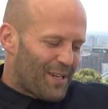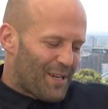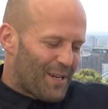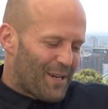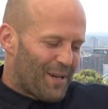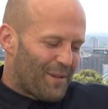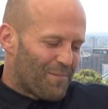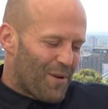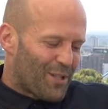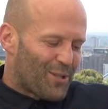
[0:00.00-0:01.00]
uh,
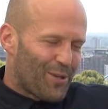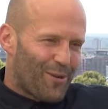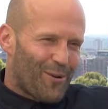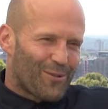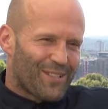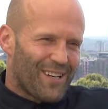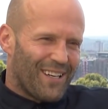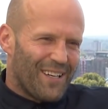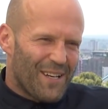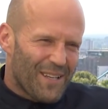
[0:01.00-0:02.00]
my two-year-old
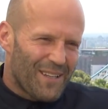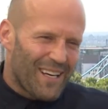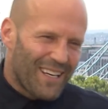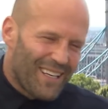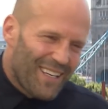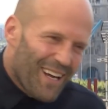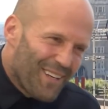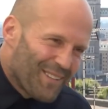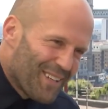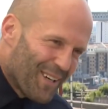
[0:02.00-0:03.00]
son. They,
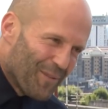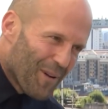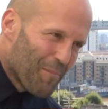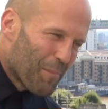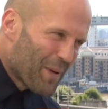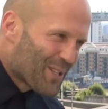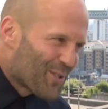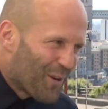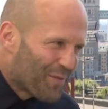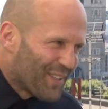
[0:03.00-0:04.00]
uh, you know, I'm a big
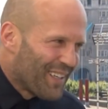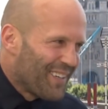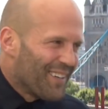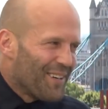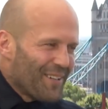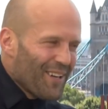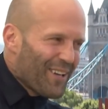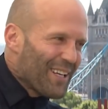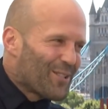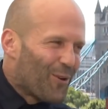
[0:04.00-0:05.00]
softie, and
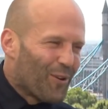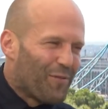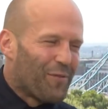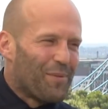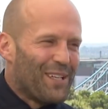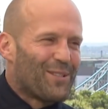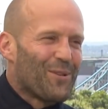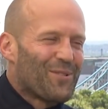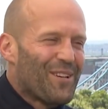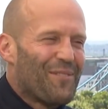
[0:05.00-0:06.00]
I get told off for being
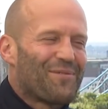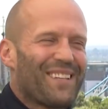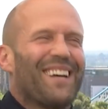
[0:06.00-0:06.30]
too soft.